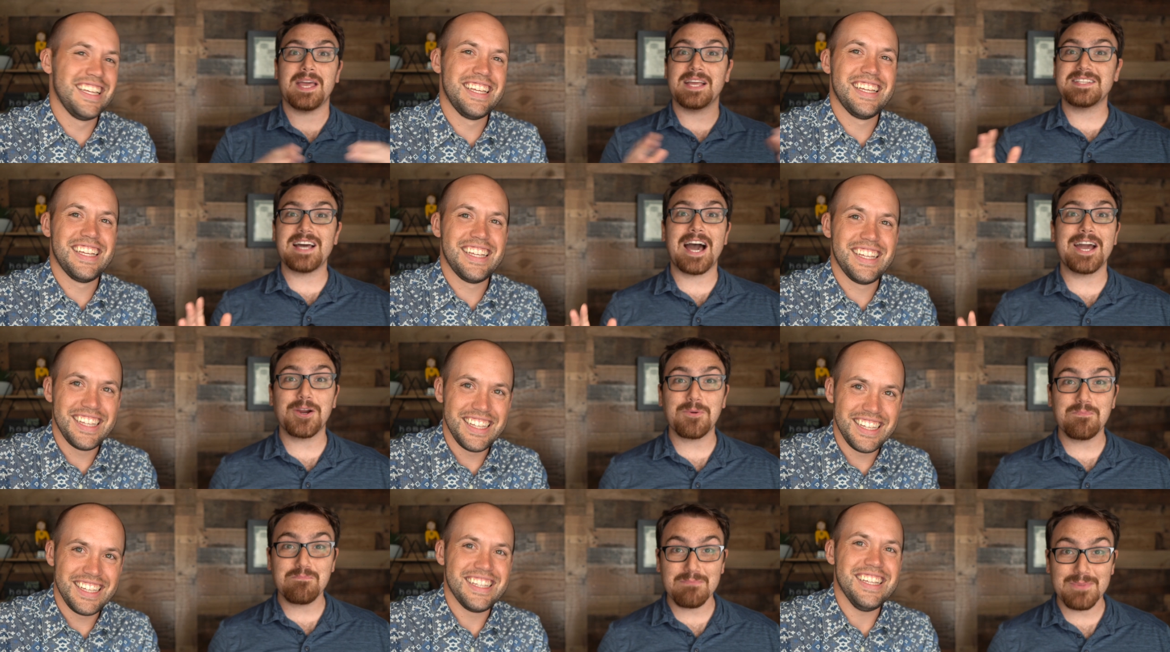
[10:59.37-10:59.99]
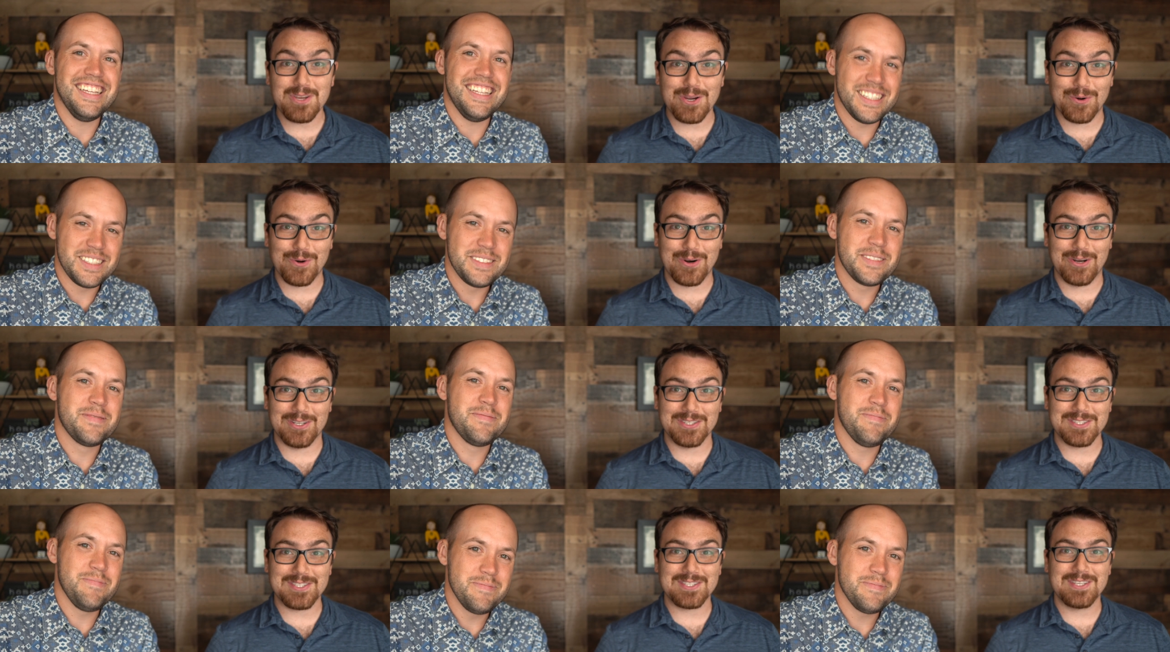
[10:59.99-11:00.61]
Speaker 1: entire
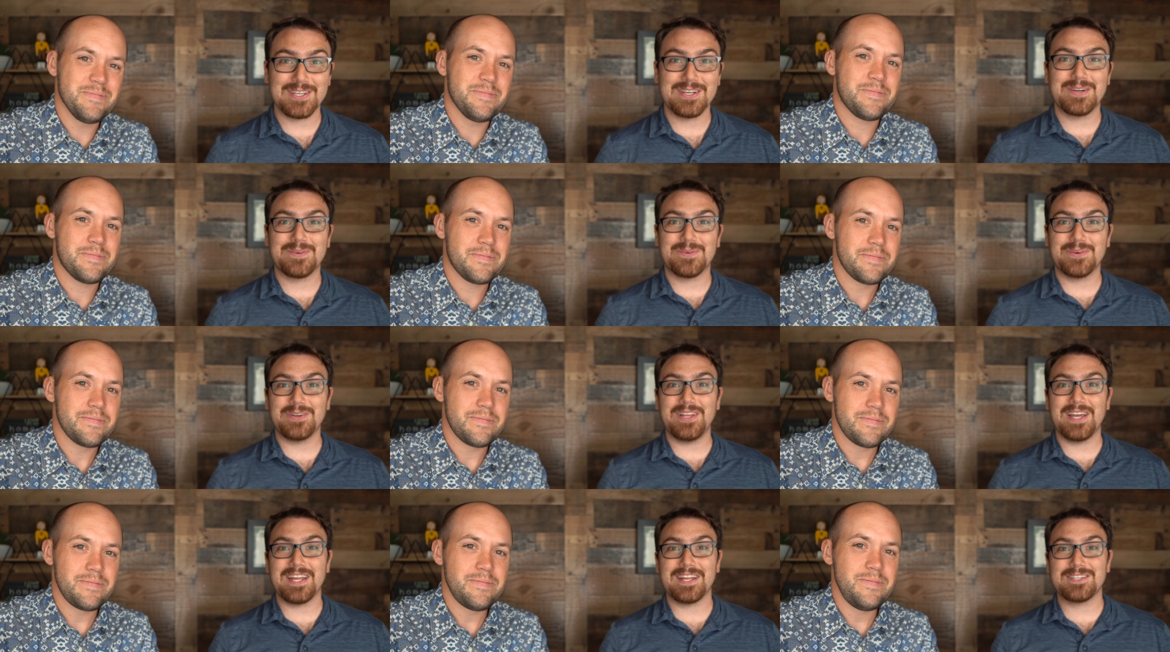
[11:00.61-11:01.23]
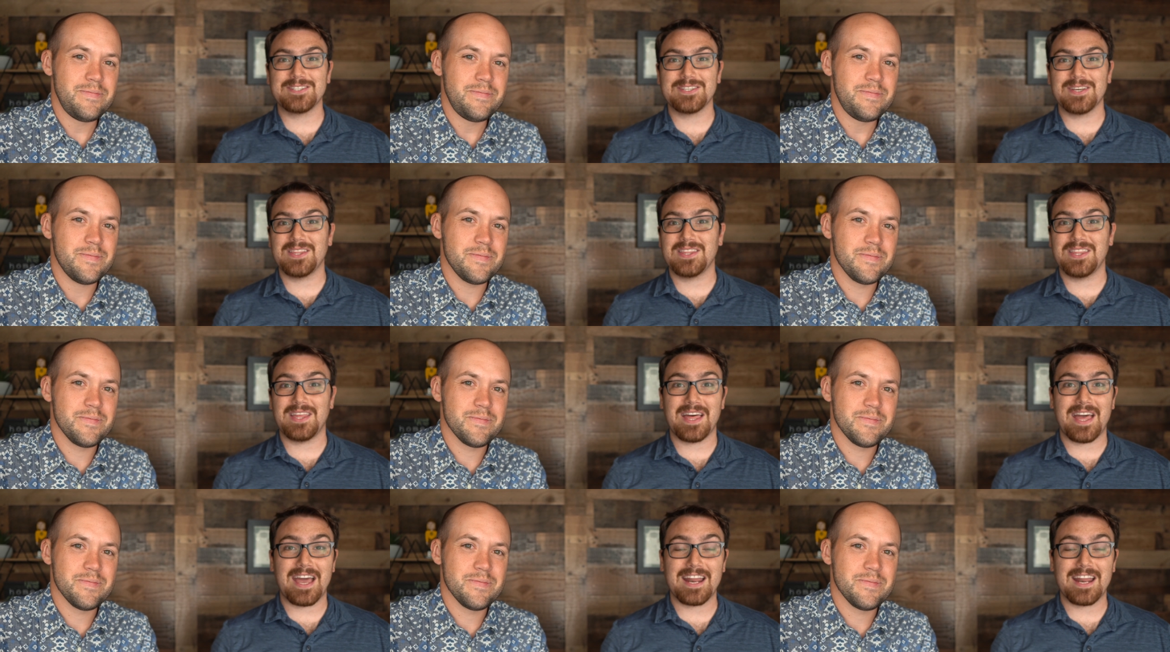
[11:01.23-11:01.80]
murals related to the